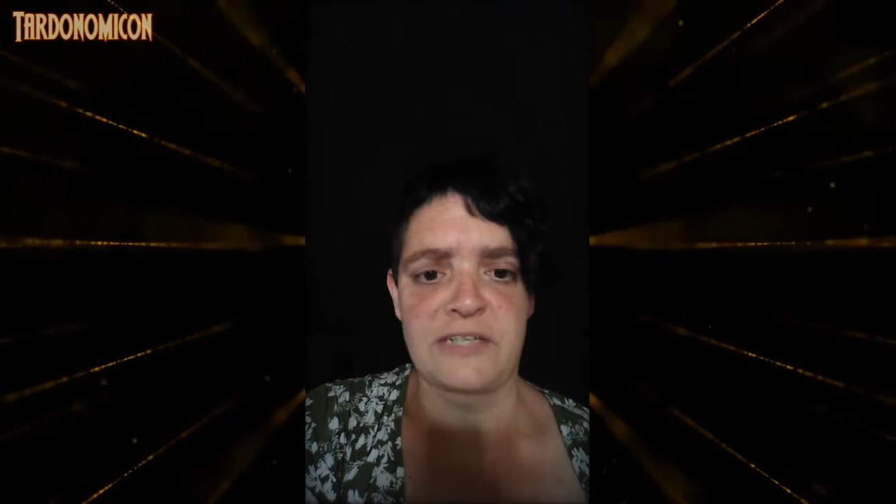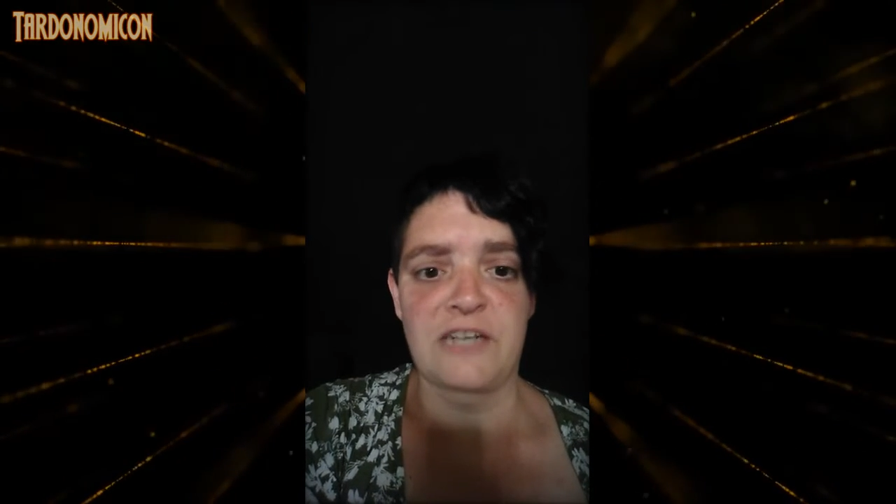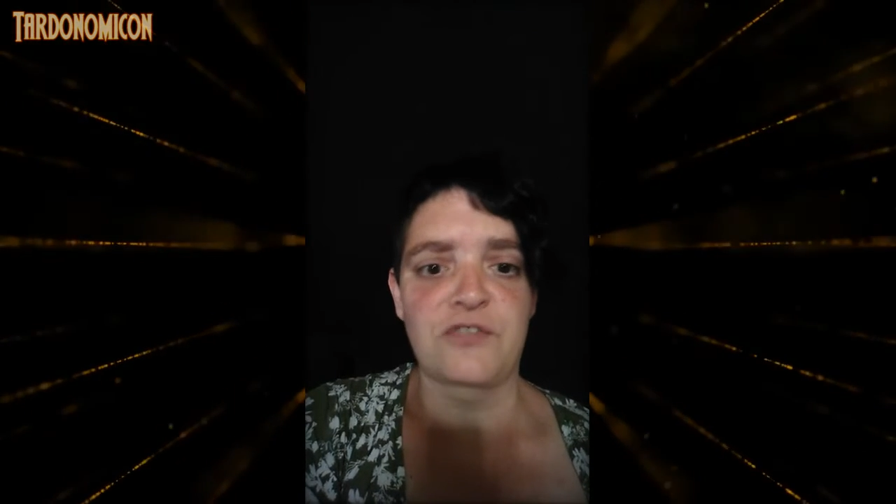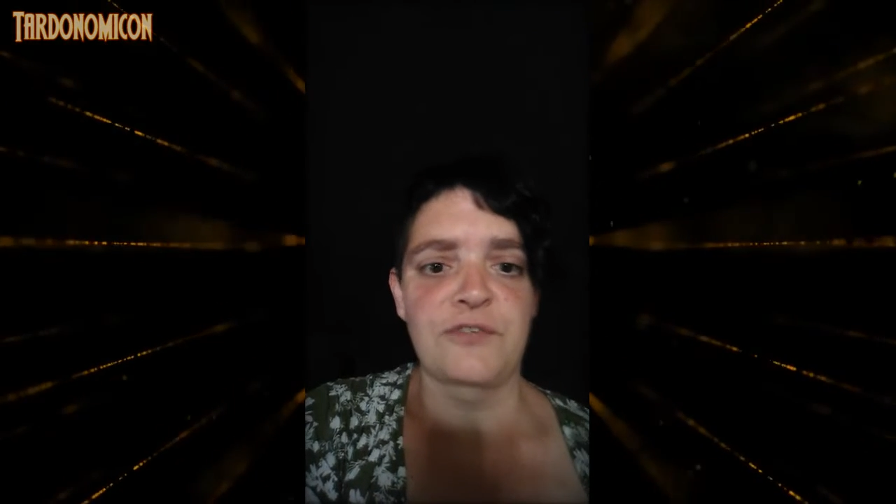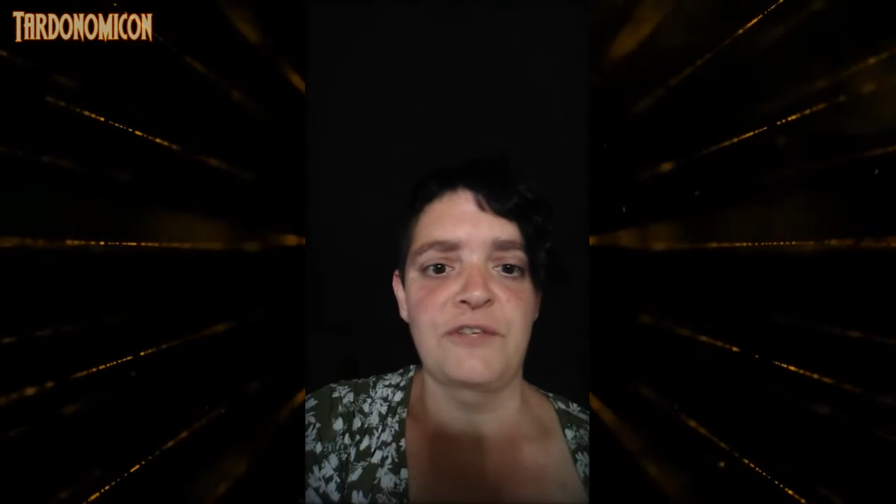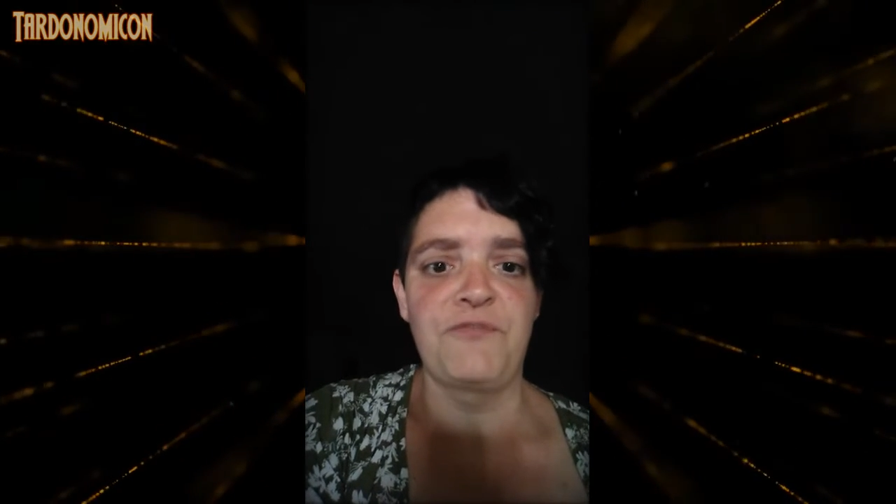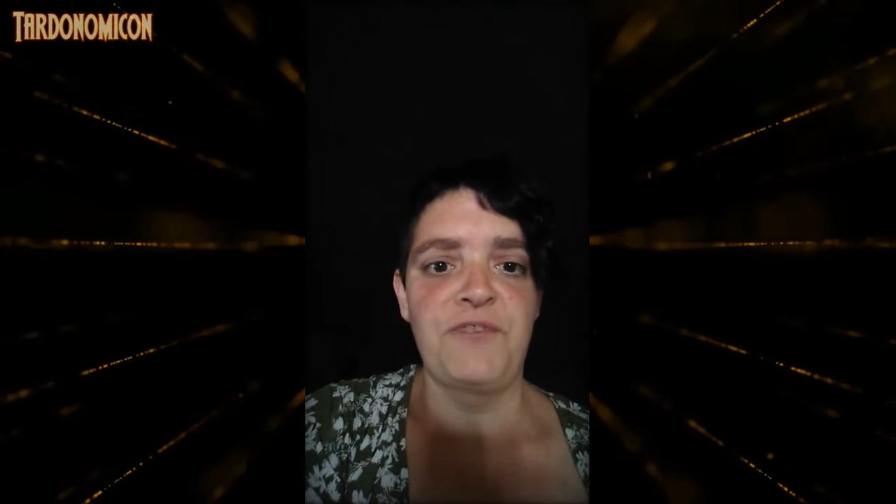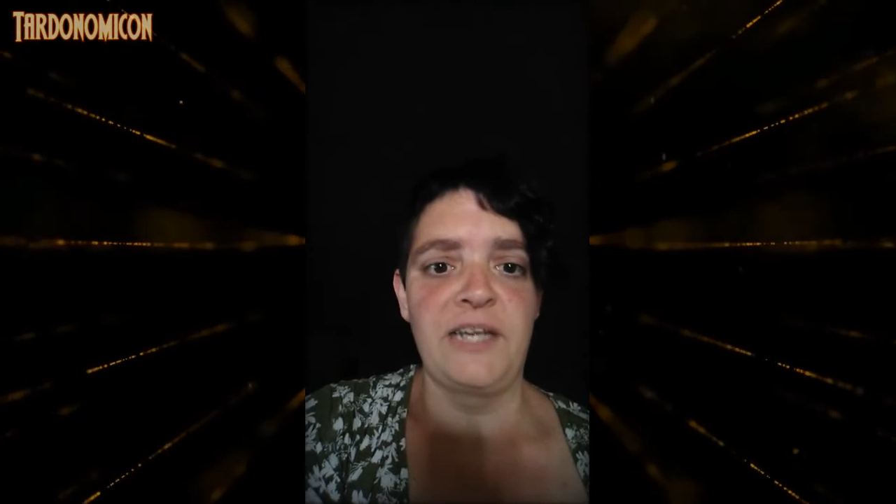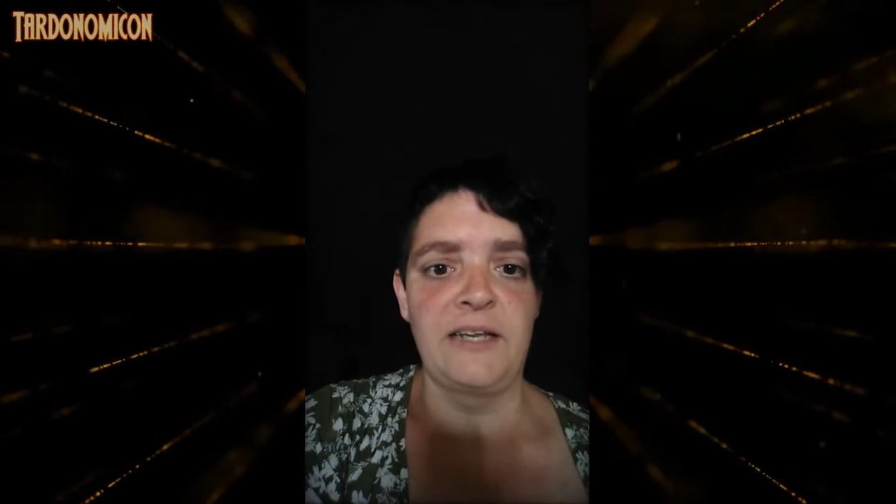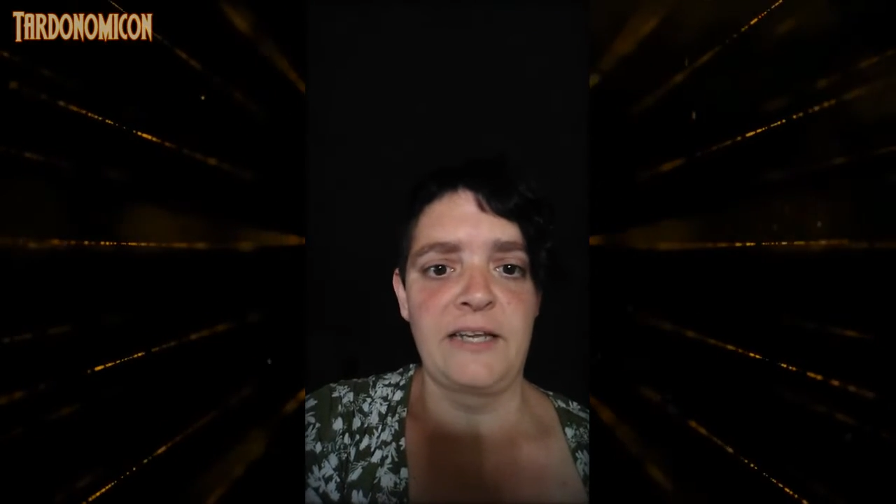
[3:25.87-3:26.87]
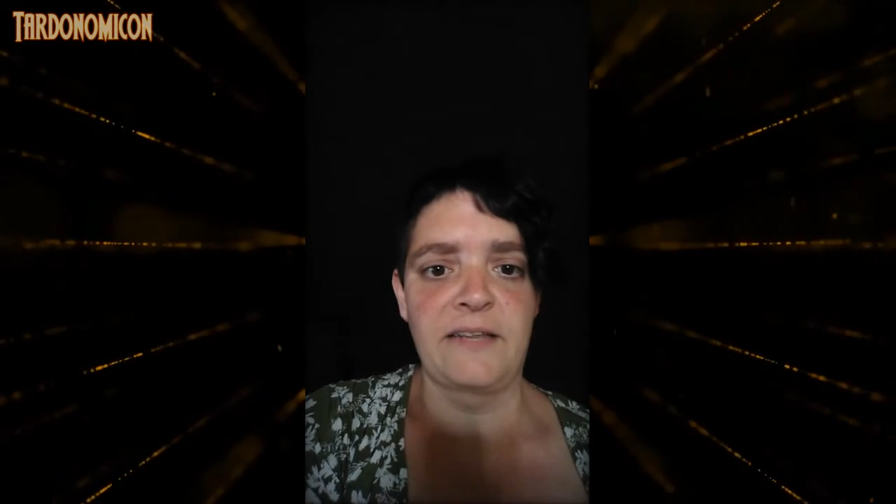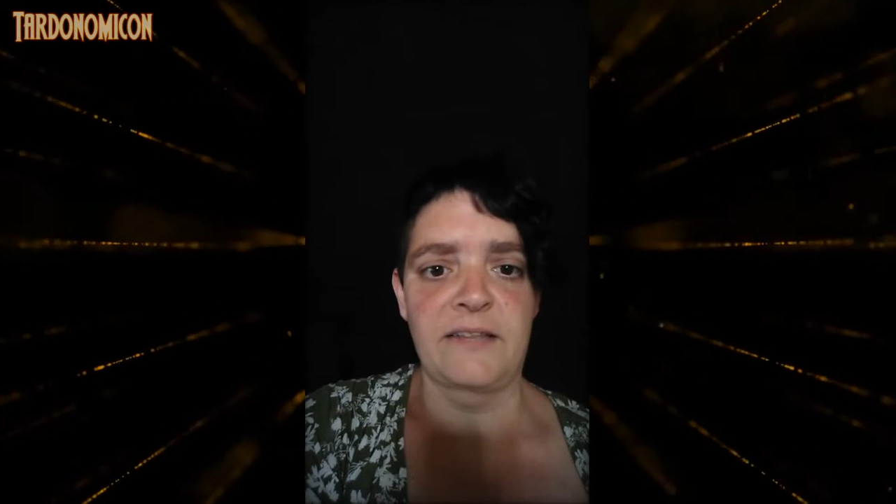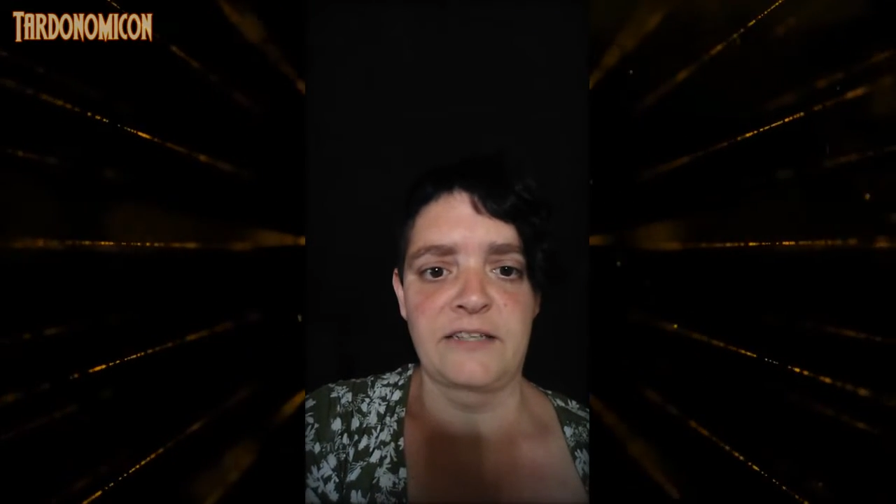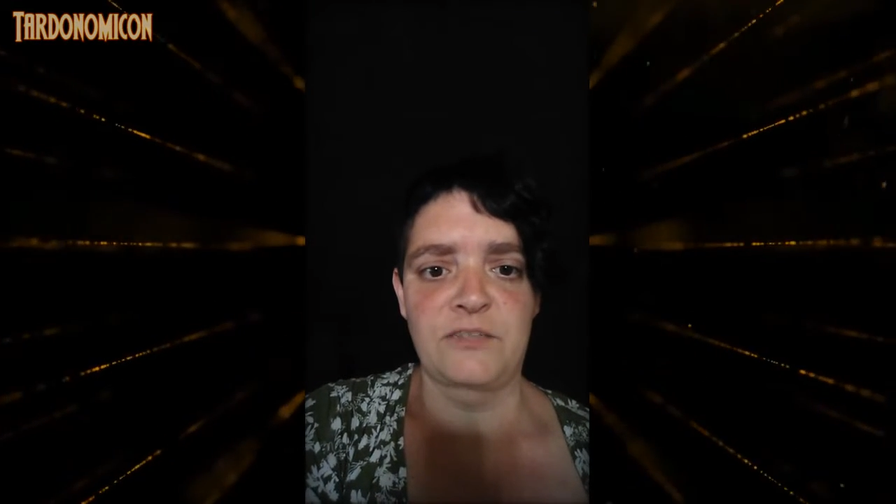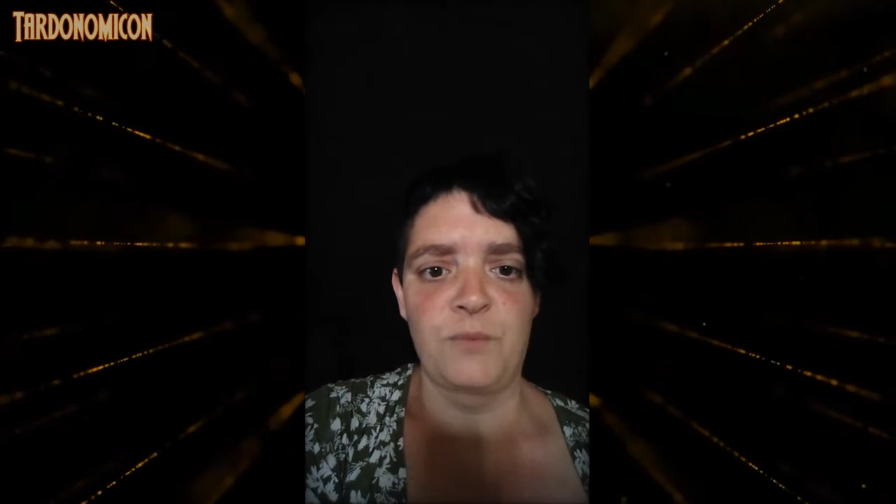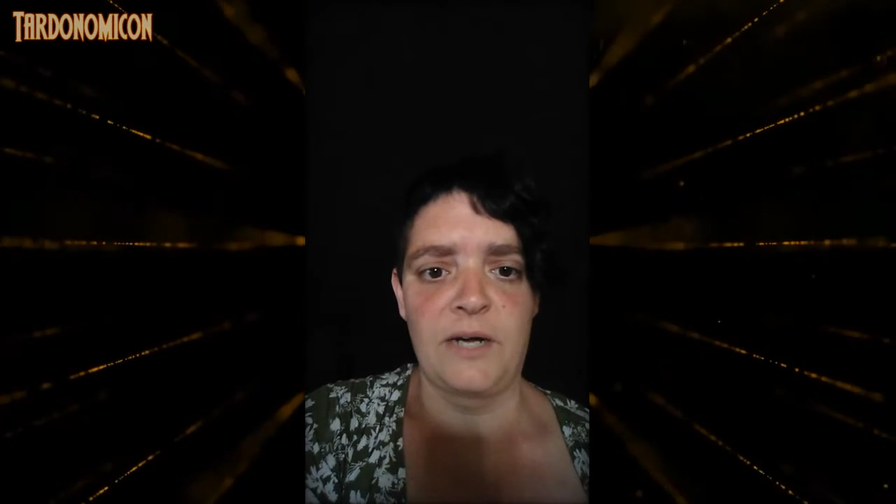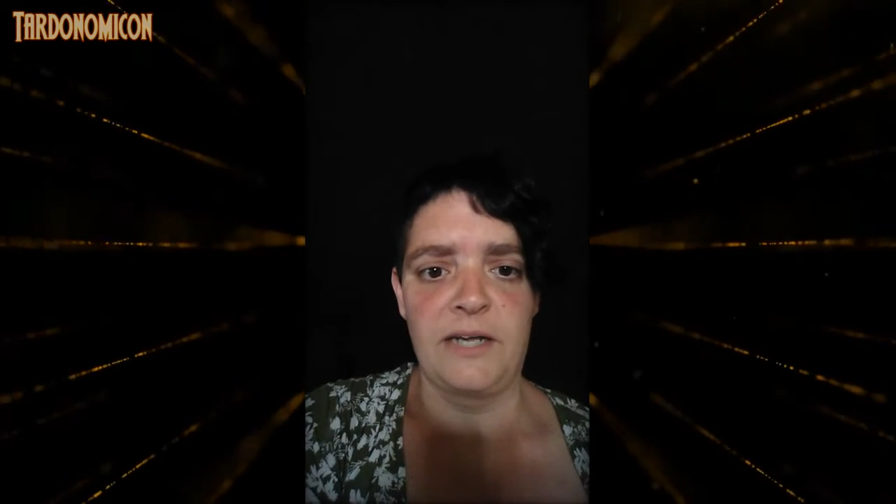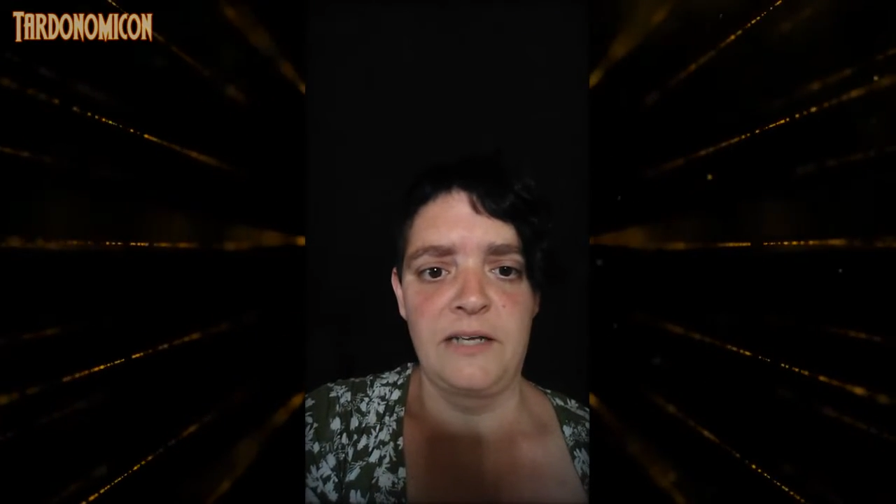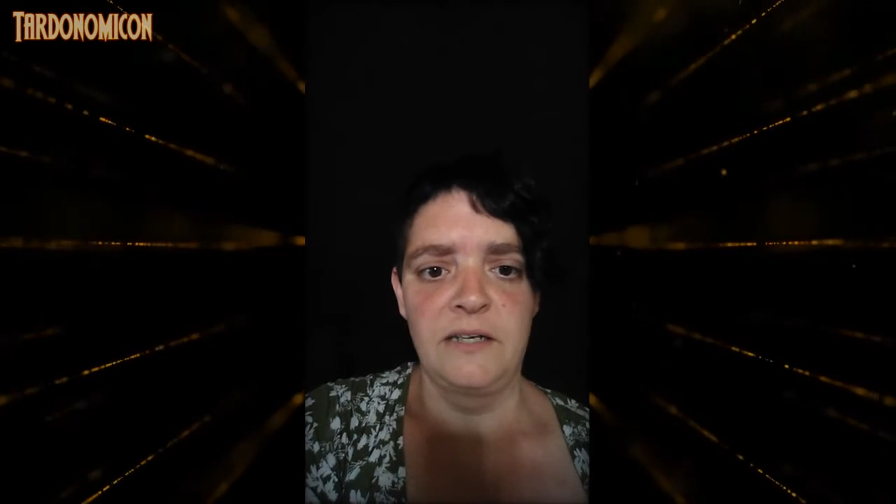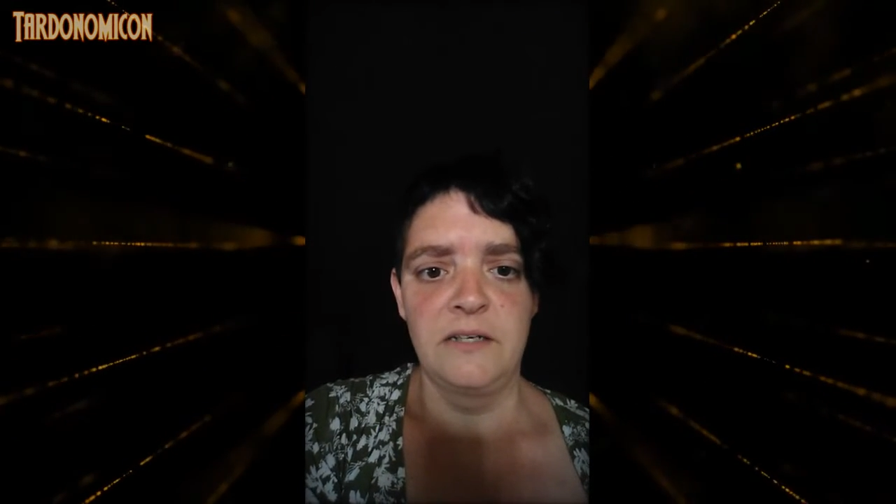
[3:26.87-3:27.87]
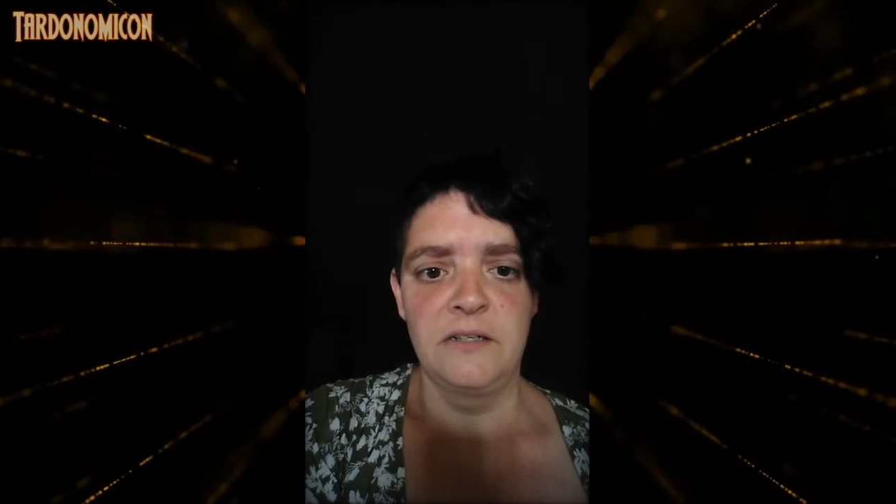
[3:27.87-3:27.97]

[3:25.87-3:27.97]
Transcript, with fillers: actually feeling this way.